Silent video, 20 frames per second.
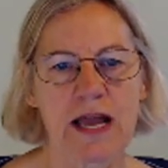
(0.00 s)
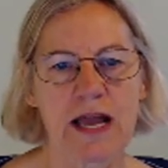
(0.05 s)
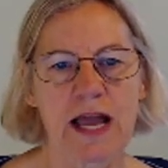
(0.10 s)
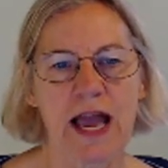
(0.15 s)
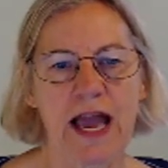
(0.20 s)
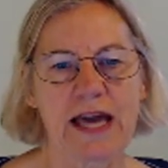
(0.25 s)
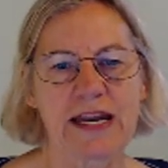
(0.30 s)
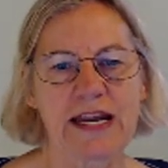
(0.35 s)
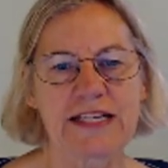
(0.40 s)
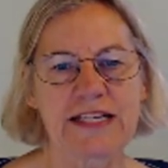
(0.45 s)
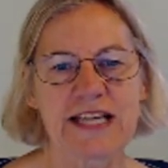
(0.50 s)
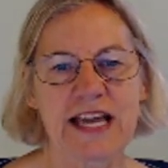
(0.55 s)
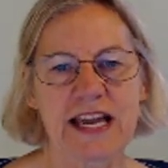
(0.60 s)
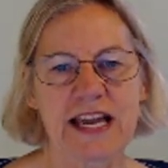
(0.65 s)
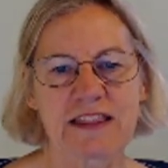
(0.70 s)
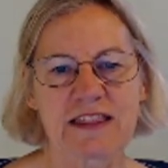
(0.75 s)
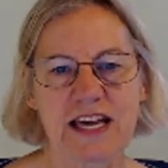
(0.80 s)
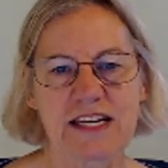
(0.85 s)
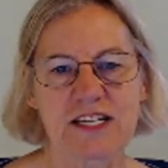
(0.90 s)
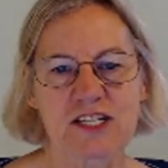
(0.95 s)
and I take
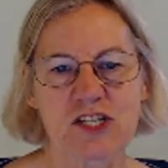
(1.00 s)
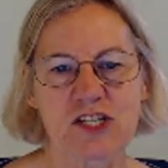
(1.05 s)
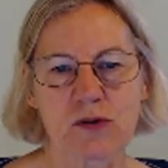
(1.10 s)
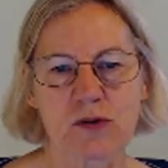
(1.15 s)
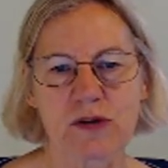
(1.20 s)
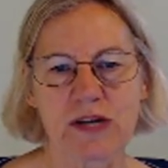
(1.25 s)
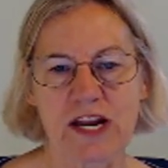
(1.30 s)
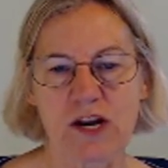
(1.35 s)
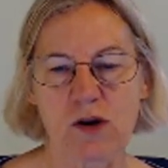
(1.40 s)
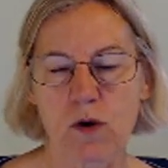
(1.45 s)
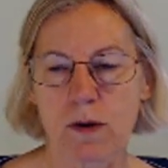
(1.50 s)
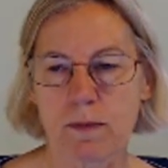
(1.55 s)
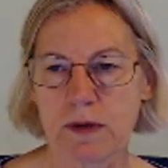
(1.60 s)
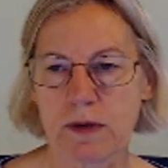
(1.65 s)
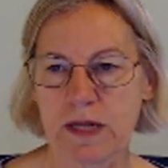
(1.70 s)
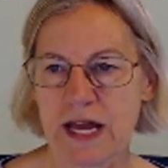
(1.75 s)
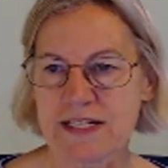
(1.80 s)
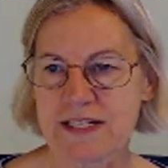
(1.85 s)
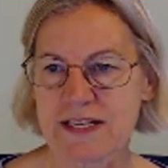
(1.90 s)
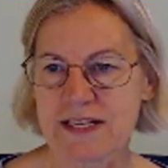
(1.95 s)
theta 2 and I
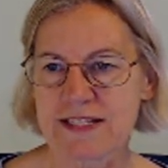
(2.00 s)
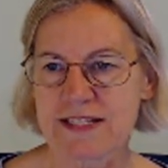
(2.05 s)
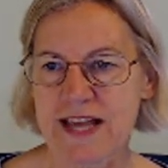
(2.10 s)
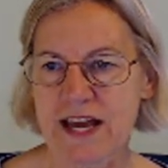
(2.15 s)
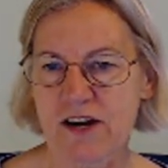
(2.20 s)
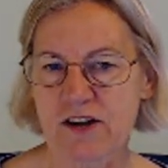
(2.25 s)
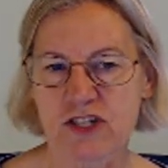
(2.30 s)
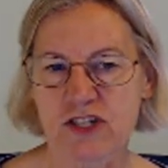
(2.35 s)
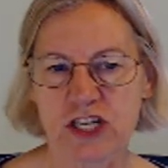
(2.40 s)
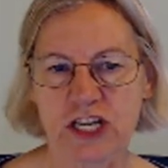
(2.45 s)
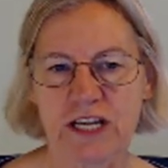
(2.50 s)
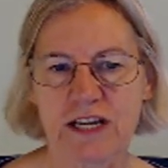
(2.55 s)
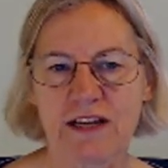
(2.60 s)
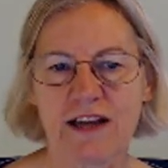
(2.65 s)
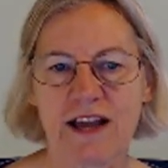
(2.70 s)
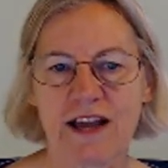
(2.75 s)
normalize its energy,